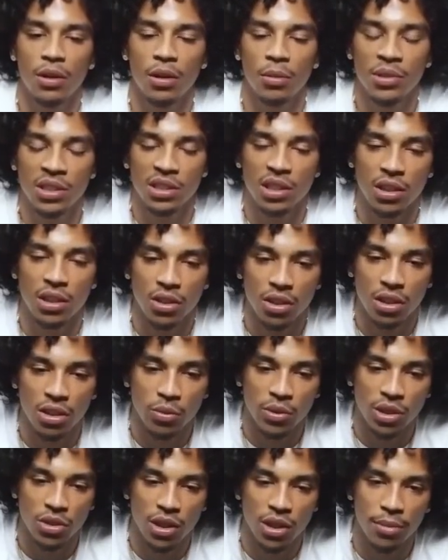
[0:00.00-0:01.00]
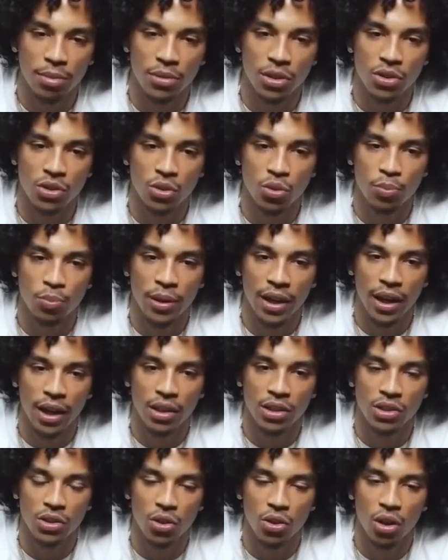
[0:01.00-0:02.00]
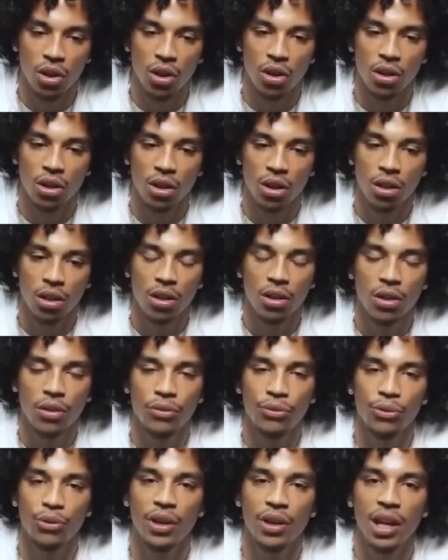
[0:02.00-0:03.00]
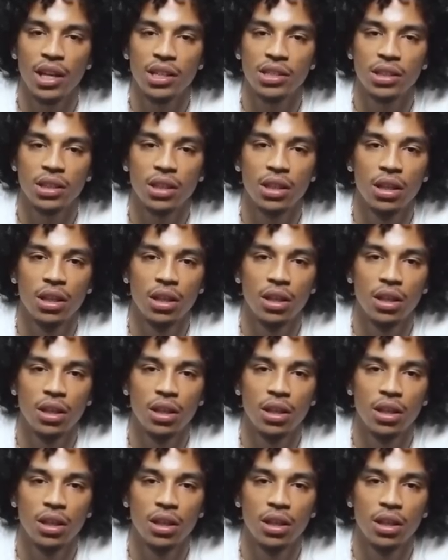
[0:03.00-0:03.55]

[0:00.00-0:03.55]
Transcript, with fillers: Um, it's under we dropped a two pack. It's called uh, Free Agent.